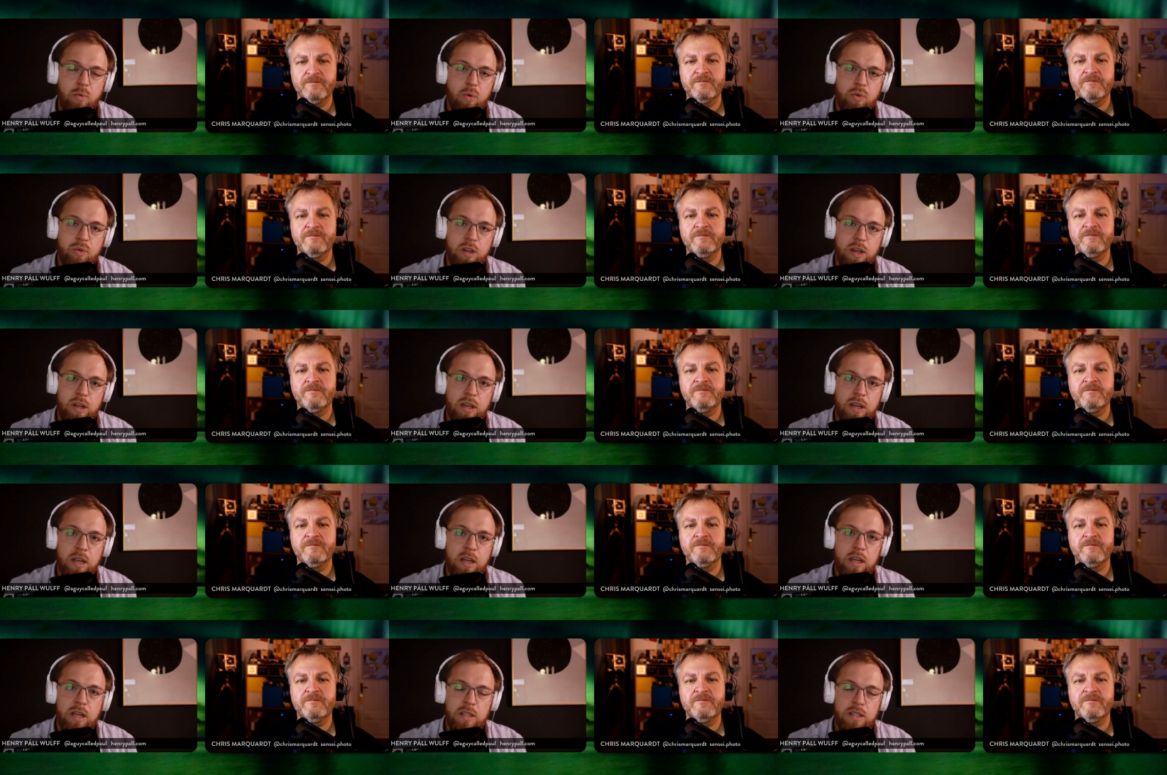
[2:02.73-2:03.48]
Speaker 1: in the
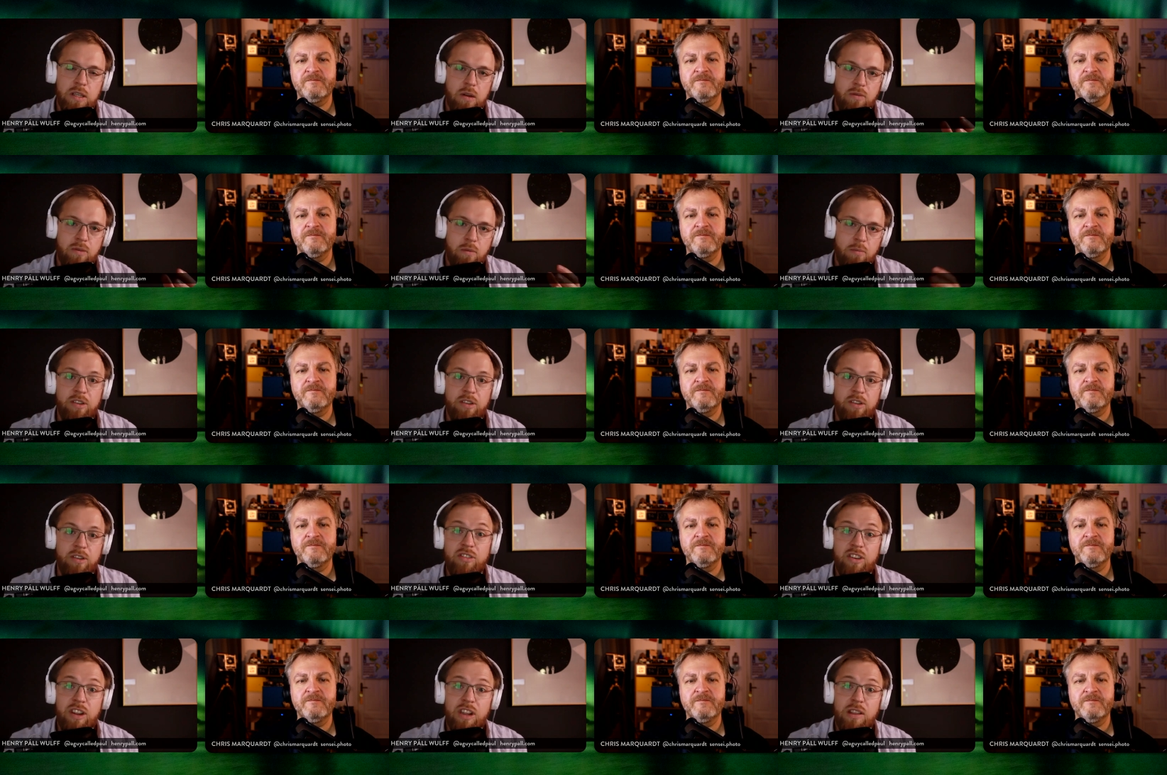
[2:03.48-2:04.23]
water. So
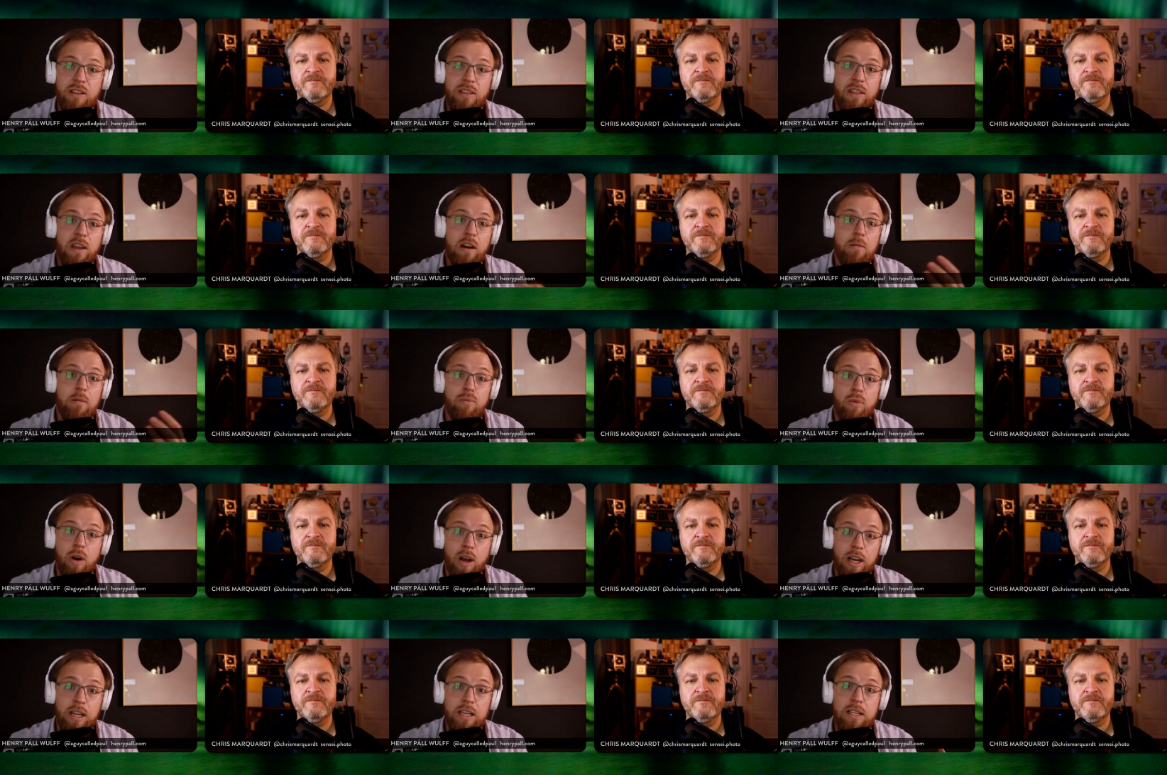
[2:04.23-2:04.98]
from underneath,
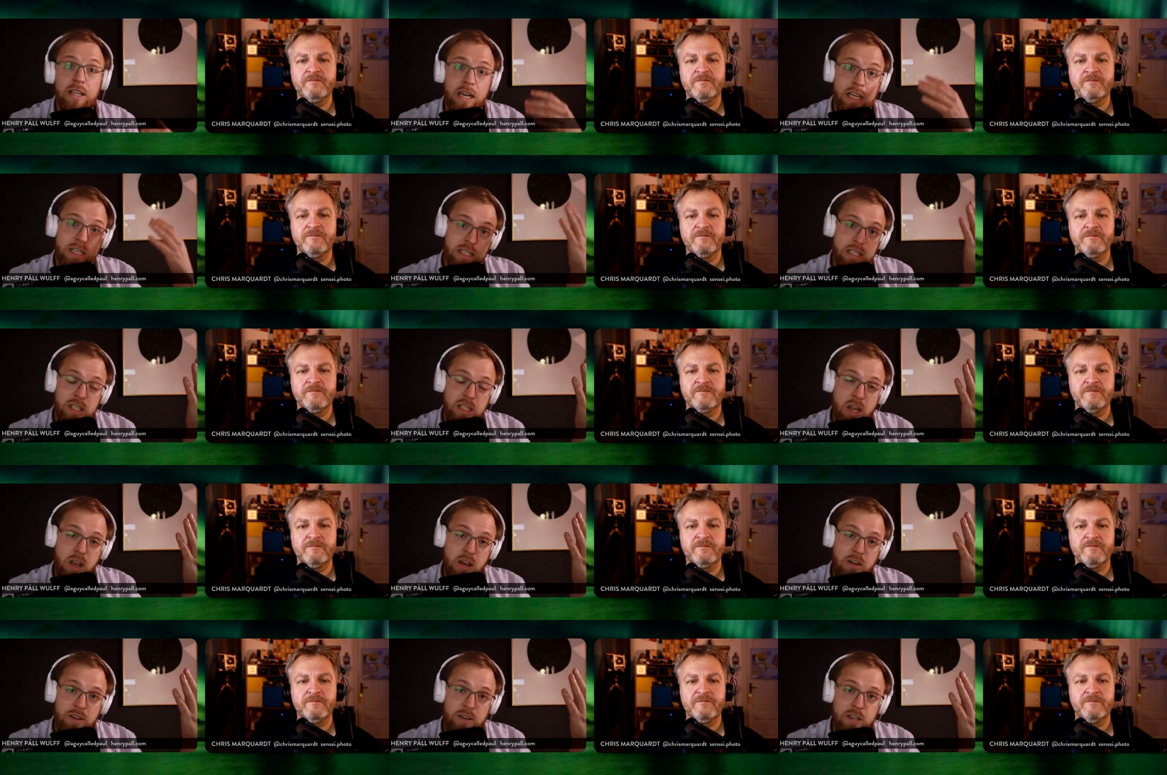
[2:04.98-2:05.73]
they are bright
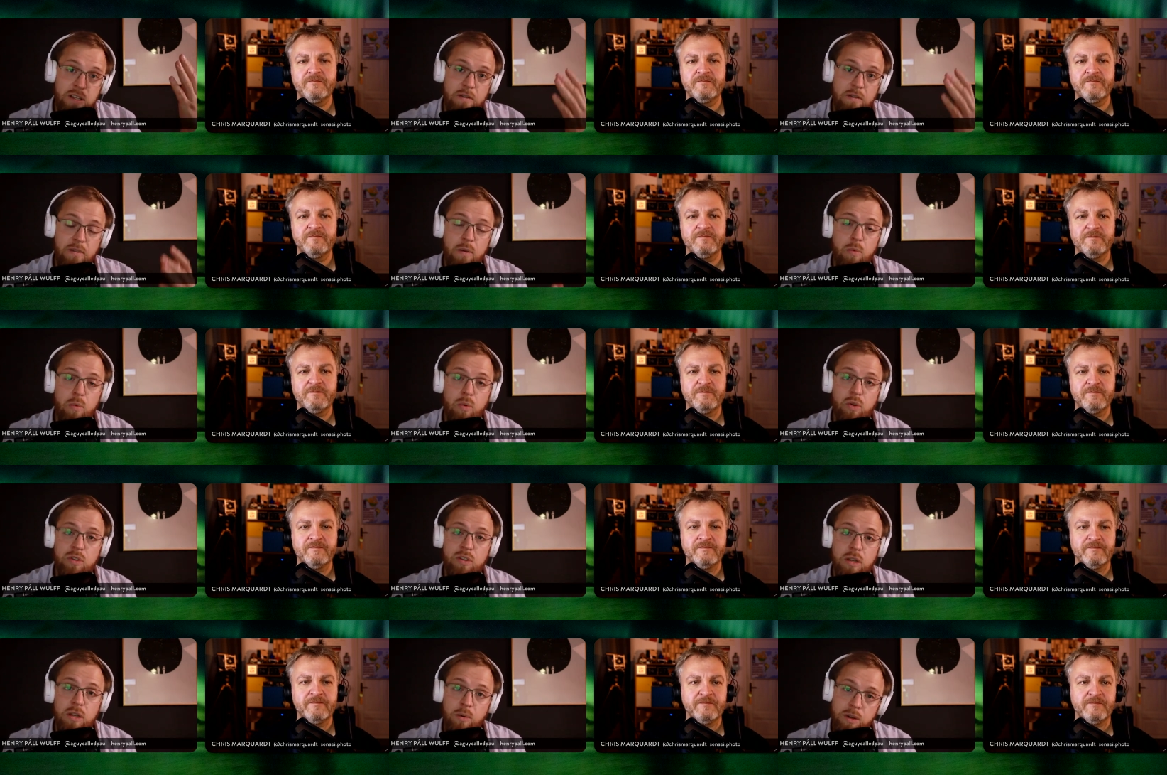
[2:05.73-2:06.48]
as the surface of
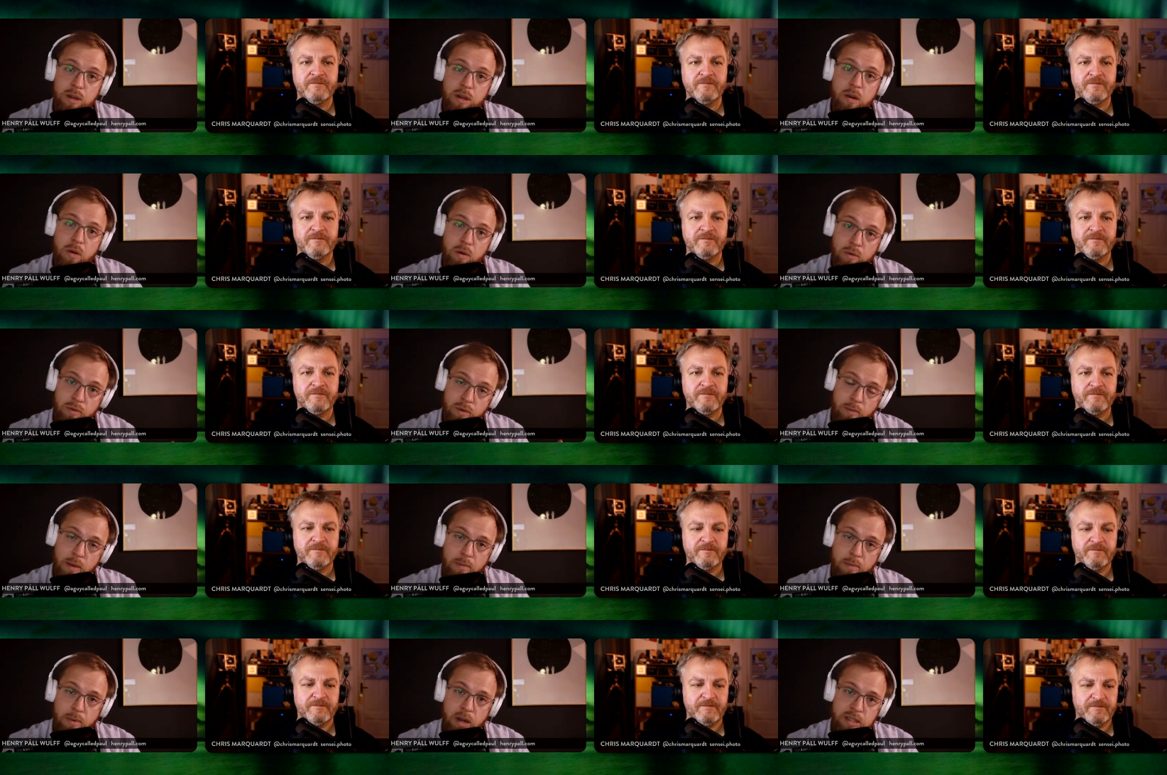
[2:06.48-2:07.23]
the water when you
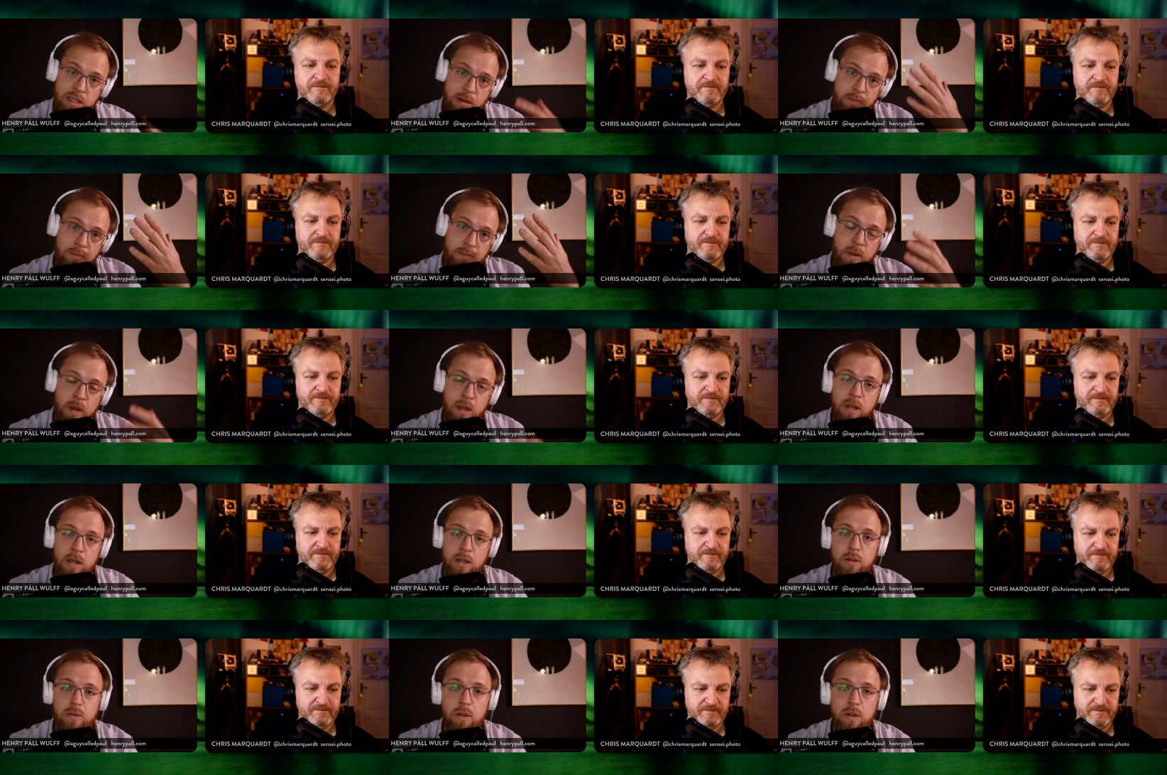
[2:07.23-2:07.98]
look from the
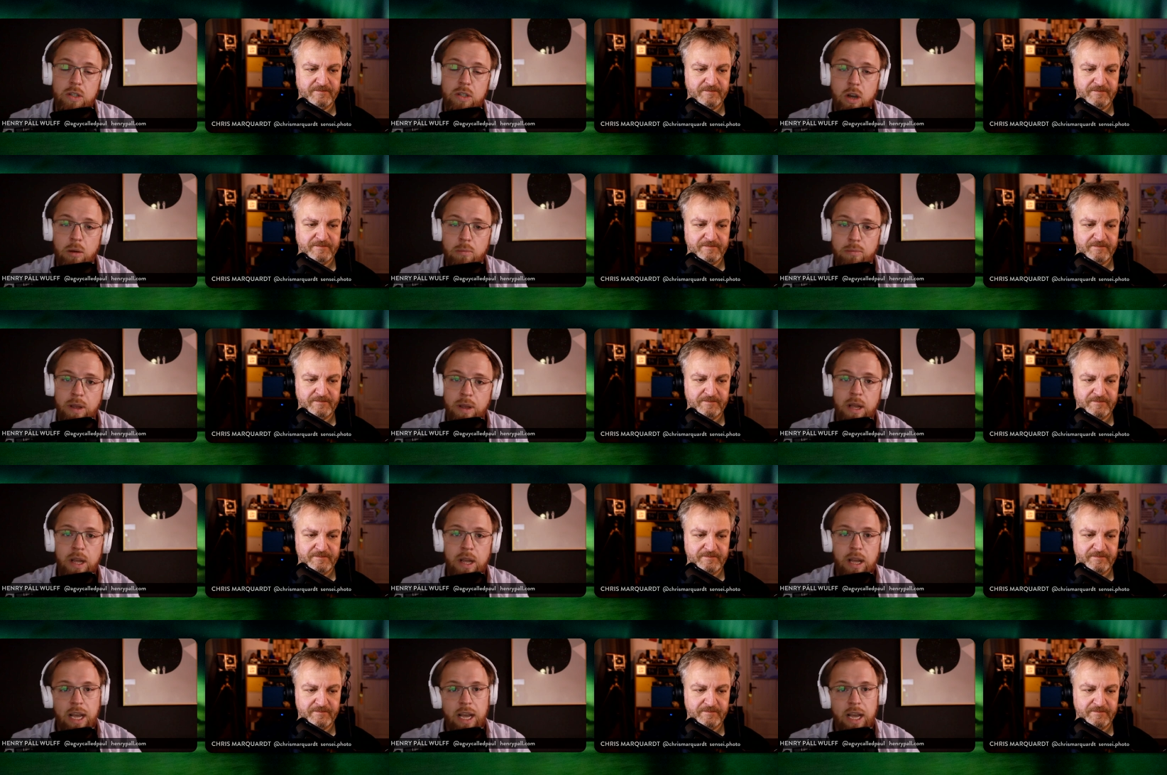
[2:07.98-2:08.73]
bottom to the
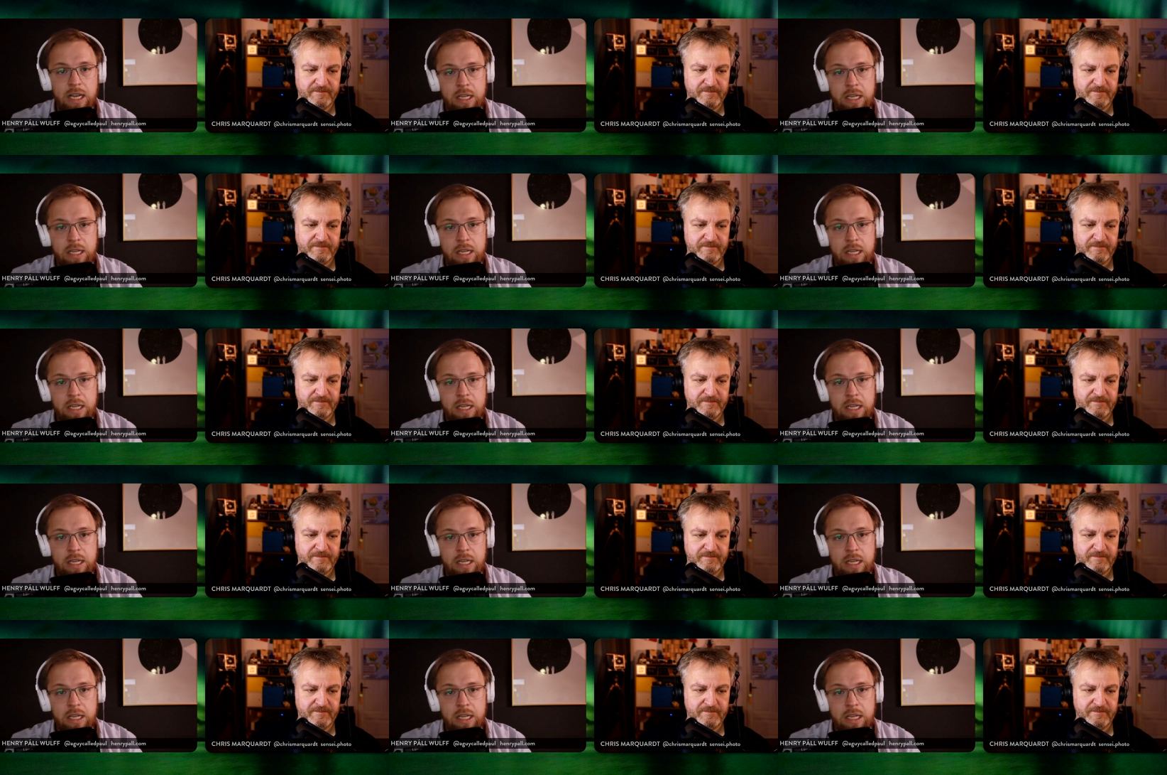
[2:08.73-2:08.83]
top,